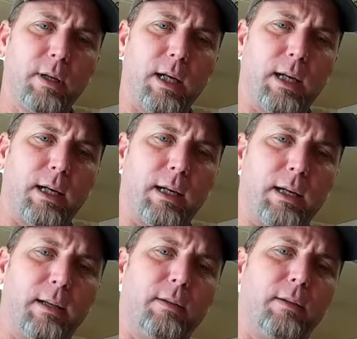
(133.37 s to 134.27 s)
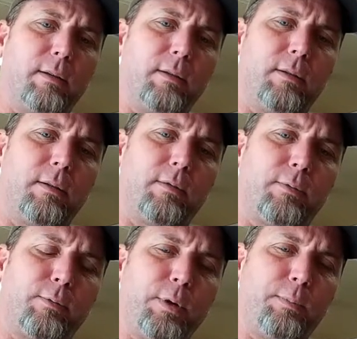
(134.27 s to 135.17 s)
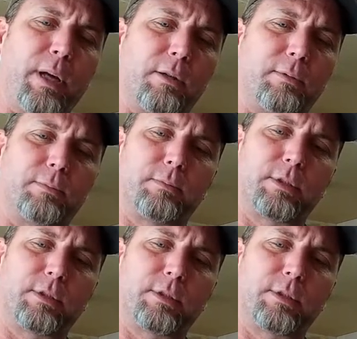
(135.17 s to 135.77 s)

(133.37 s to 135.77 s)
uh, foot pedal